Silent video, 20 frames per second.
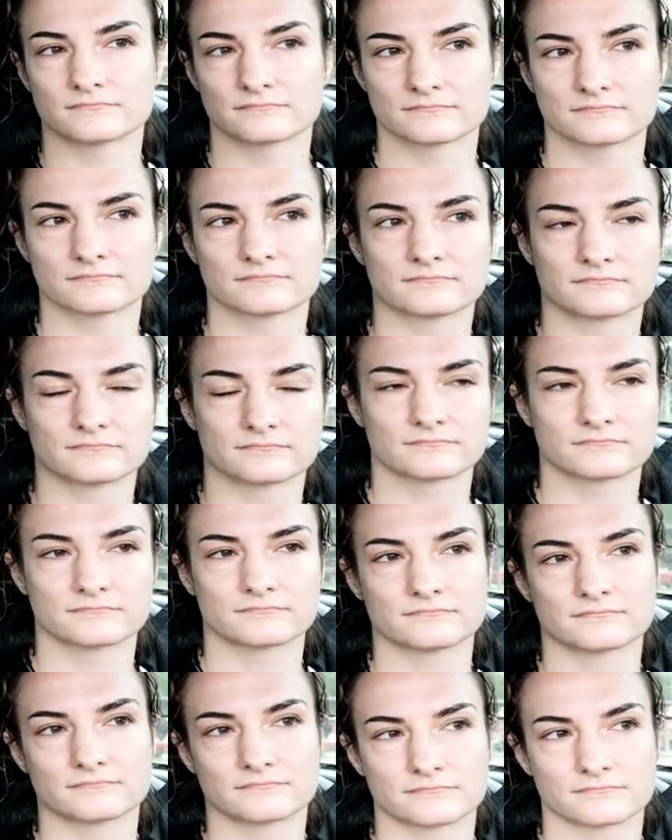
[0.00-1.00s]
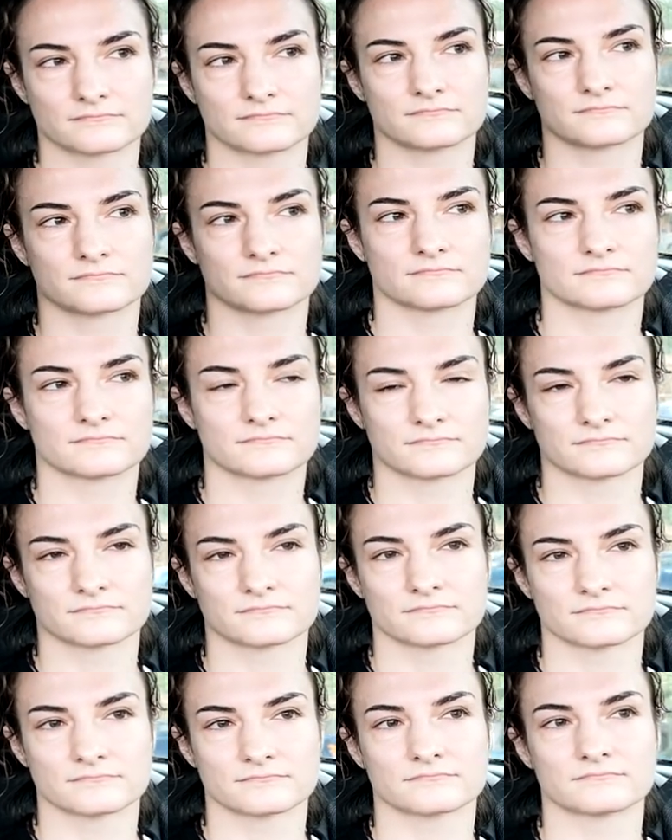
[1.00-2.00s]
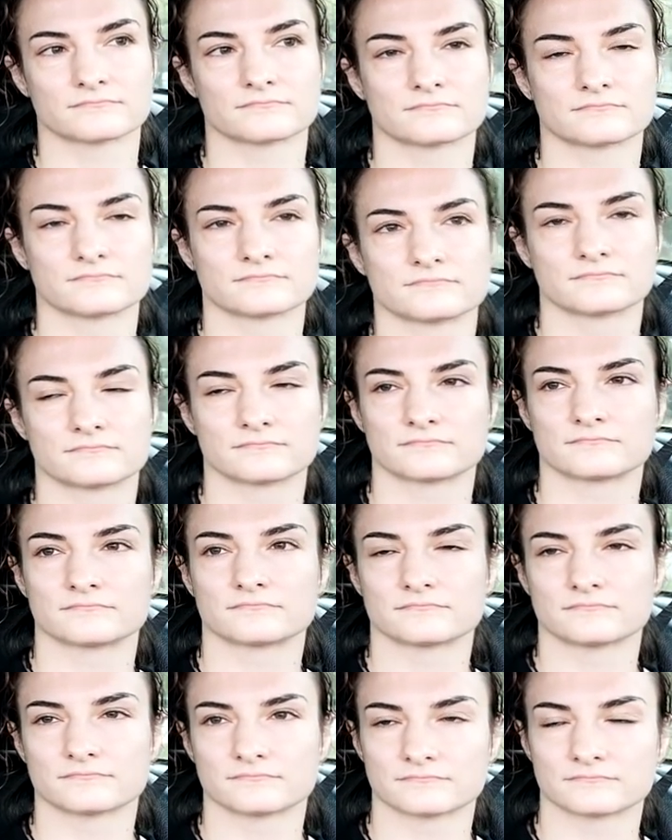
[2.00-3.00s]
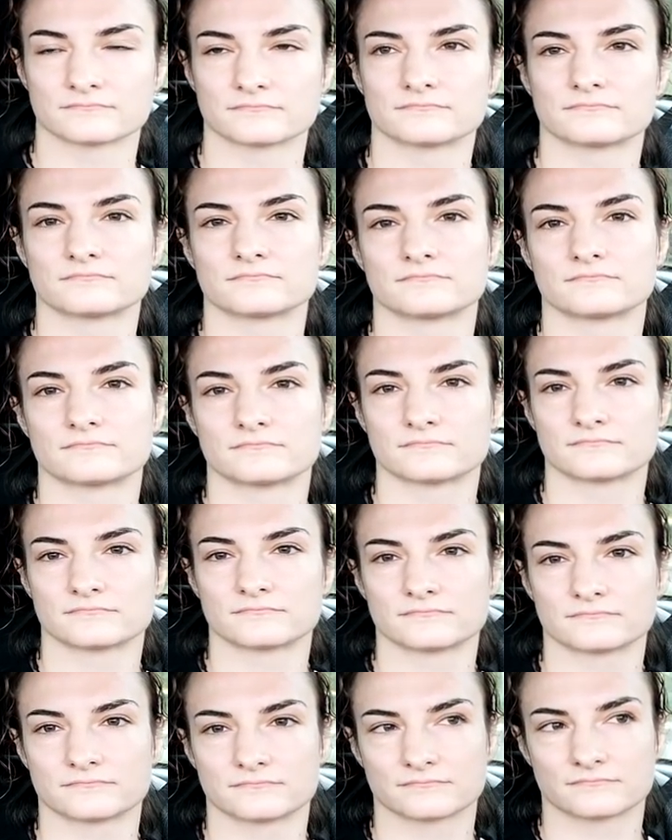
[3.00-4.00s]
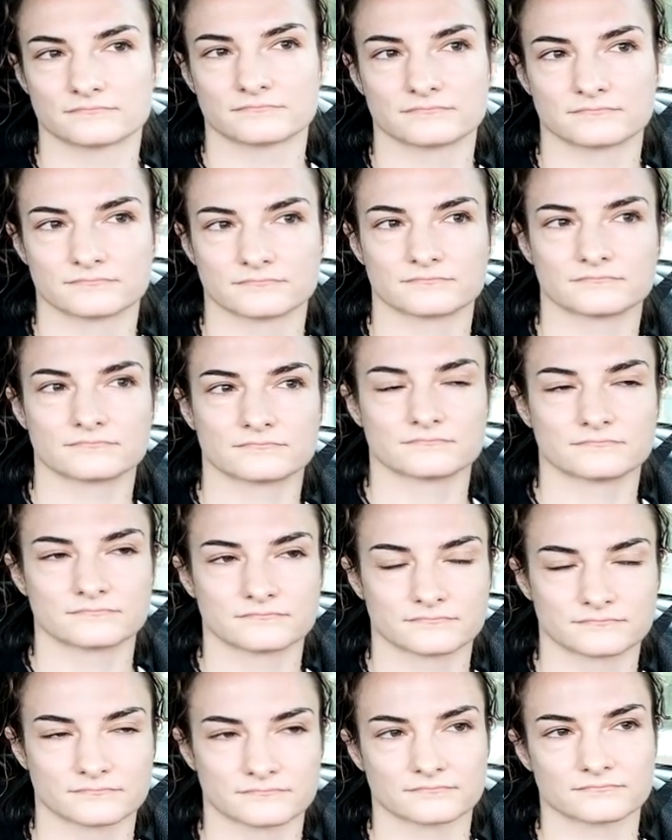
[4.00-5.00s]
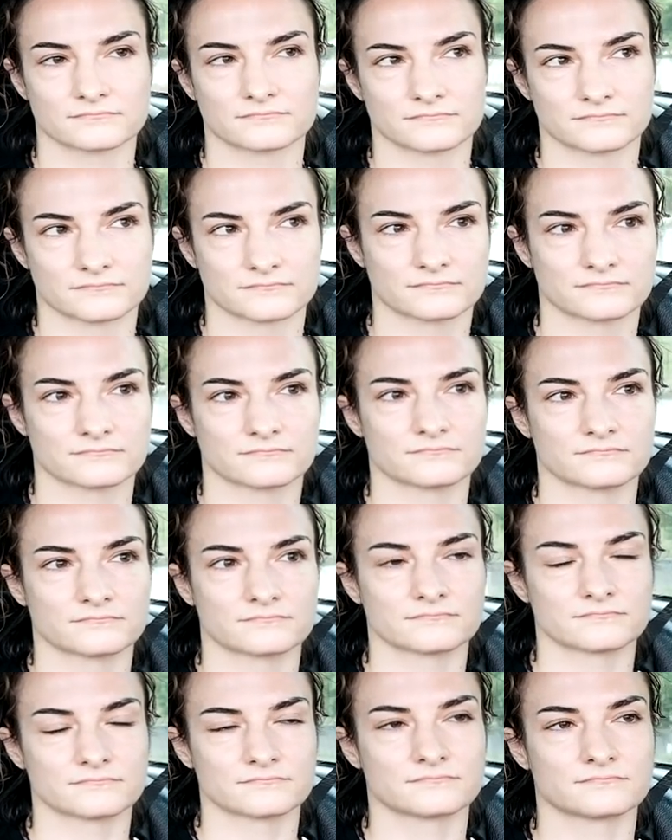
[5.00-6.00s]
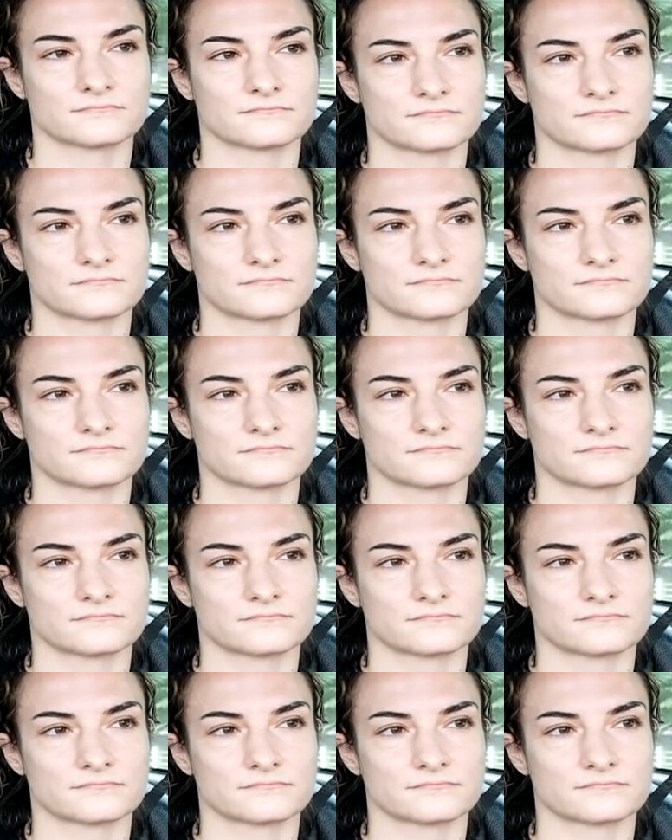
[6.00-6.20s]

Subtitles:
This person isn't speaking.